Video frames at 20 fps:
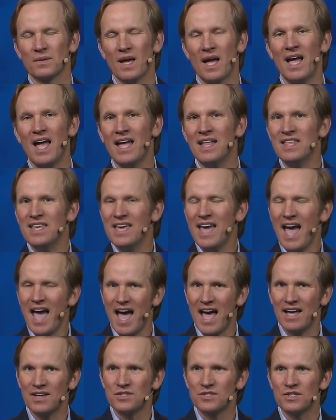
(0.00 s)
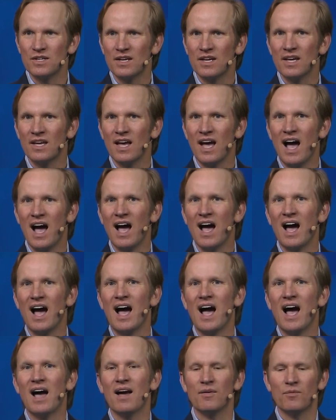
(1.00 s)
And, and yet,
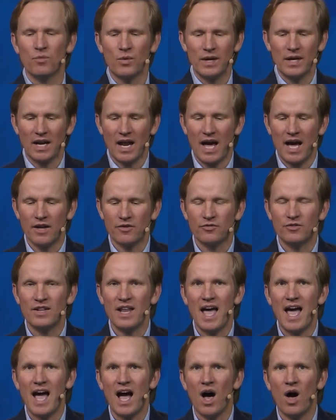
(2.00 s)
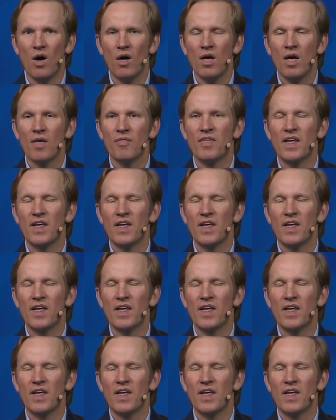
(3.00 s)
I realize now